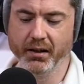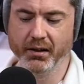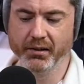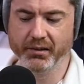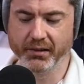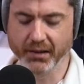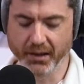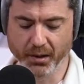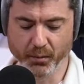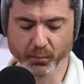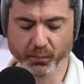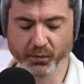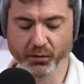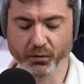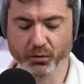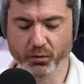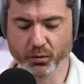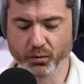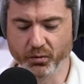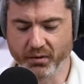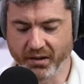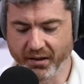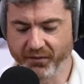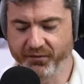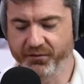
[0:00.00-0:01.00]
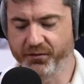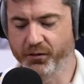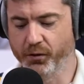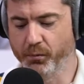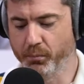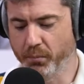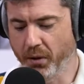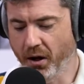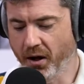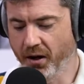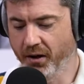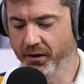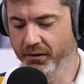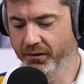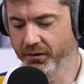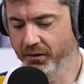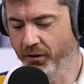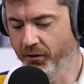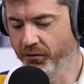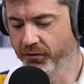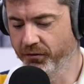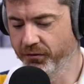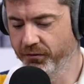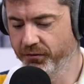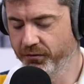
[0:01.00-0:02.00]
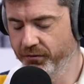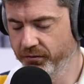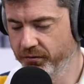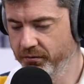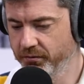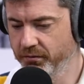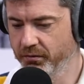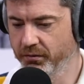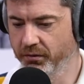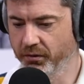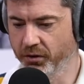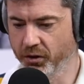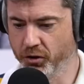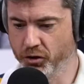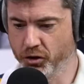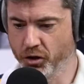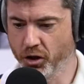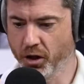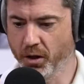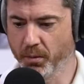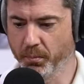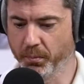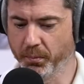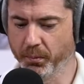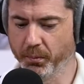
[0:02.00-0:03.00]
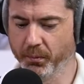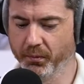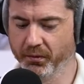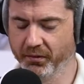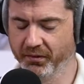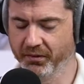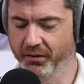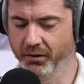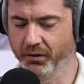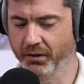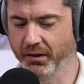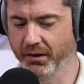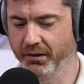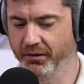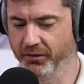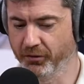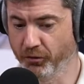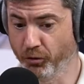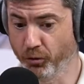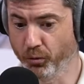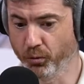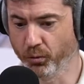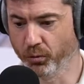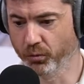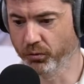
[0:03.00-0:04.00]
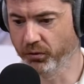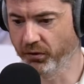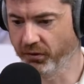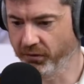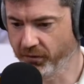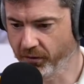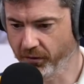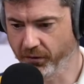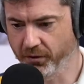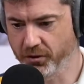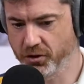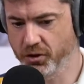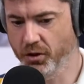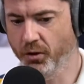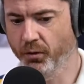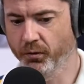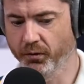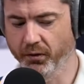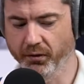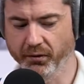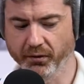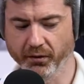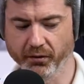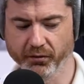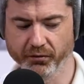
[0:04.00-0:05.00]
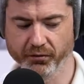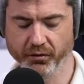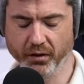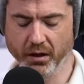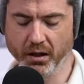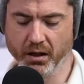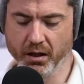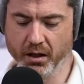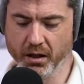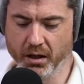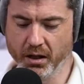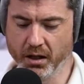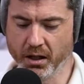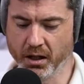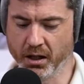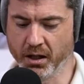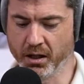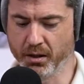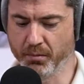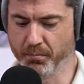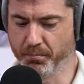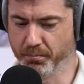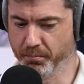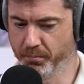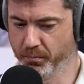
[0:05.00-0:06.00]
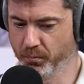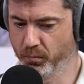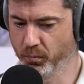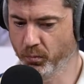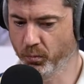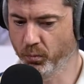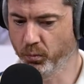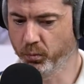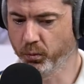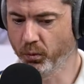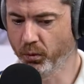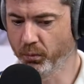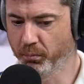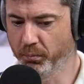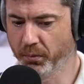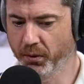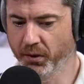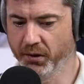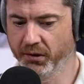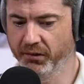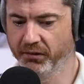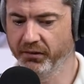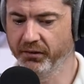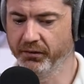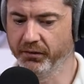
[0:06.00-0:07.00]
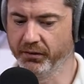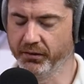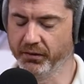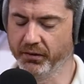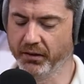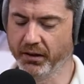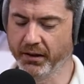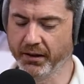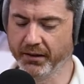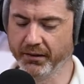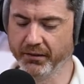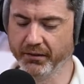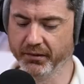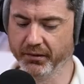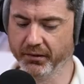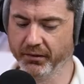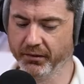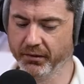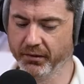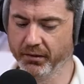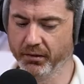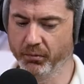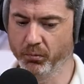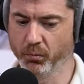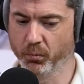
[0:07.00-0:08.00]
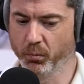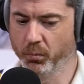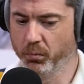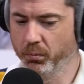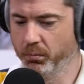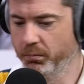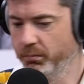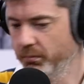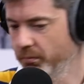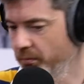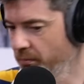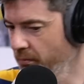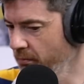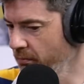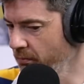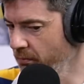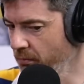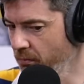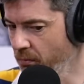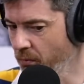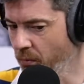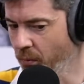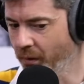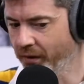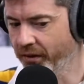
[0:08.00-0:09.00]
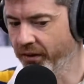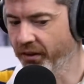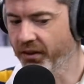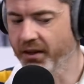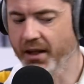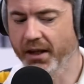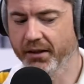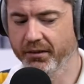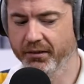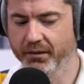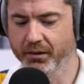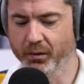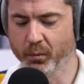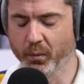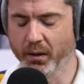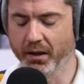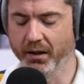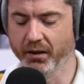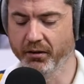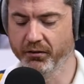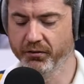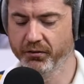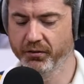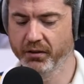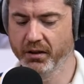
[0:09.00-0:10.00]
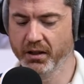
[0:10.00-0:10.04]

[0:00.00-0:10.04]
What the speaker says: teams who do different parts of the job, so that it's not all just on the shoulders of one person, and whether that's the way